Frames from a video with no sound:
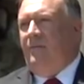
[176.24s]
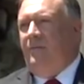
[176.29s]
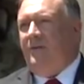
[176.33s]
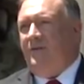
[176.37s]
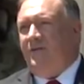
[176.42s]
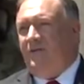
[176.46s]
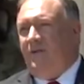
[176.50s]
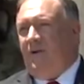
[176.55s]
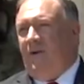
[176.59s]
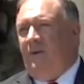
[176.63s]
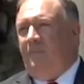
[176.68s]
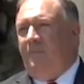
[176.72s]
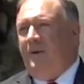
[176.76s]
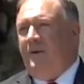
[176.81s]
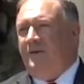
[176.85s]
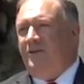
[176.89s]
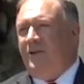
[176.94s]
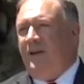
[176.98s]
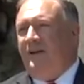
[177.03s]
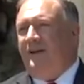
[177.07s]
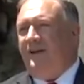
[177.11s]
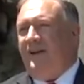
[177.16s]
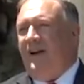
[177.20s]
Must start by
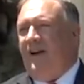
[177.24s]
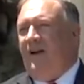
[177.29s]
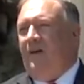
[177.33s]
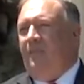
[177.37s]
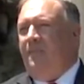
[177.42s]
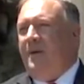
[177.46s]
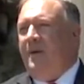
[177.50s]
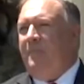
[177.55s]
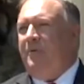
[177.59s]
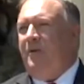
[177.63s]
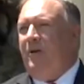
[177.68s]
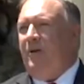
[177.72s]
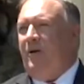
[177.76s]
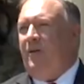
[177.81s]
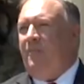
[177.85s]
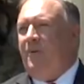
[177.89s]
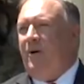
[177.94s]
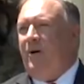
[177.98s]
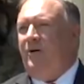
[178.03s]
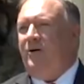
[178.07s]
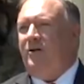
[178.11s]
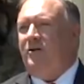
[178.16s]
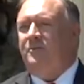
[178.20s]
changing how our people and our
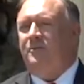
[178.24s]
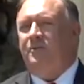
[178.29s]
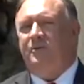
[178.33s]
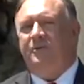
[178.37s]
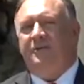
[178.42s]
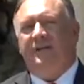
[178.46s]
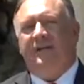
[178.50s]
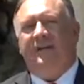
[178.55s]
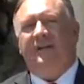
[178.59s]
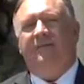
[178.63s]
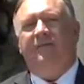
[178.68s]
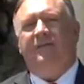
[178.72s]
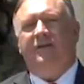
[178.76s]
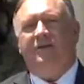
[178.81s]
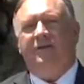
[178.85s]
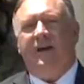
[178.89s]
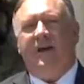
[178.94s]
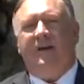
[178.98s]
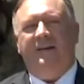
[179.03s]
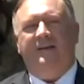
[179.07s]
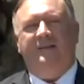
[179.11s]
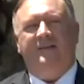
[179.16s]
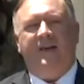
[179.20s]
partners perceive the
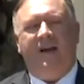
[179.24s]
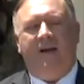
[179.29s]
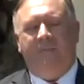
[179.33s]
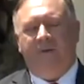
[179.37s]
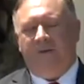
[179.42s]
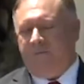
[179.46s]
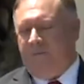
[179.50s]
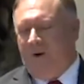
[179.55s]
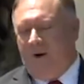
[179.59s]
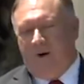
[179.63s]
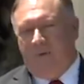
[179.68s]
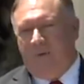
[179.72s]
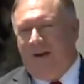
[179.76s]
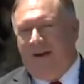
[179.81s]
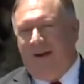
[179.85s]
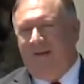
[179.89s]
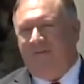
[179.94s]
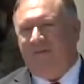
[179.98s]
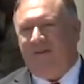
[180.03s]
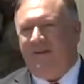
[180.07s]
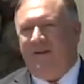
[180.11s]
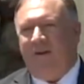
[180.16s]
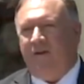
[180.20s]
Chinese Communist Party. We
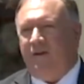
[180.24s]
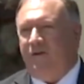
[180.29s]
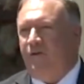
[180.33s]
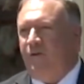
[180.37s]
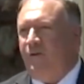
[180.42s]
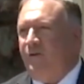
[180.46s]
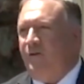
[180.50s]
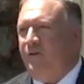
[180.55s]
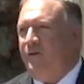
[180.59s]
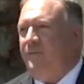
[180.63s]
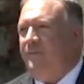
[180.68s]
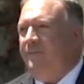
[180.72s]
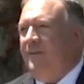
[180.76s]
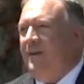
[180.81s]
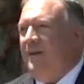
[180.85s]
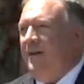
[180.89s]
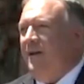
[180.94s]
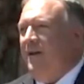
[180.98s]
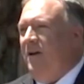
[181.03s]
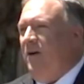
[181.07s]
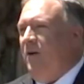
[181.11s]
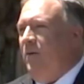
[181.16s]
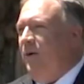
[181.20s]
have to tell the truth.
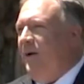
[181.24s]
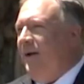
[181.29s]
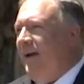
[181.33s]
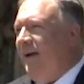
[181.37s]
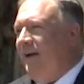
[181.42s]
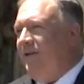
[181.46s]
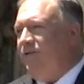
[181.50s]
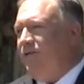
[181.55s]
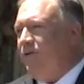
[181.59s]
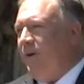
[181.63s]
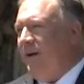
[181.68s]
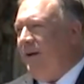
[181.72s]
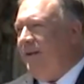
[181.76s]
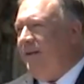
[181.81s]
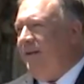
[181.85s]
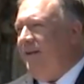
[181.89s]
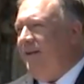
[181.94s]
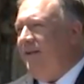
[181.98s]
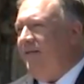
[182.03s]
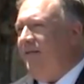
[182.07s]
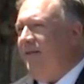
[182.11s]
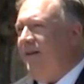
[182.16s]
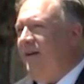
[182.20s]
We can't treat
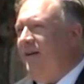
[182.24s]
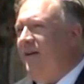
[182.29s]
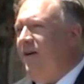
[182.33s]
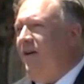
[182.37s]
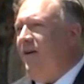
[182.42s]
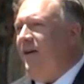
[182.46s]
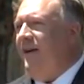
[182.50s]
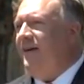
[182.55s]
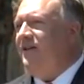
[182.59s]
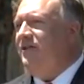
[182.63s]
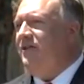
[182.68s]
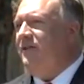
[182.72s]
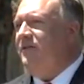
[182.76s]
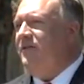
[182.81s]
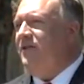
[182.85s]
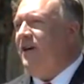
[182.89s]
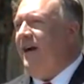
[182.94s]
this incarnation of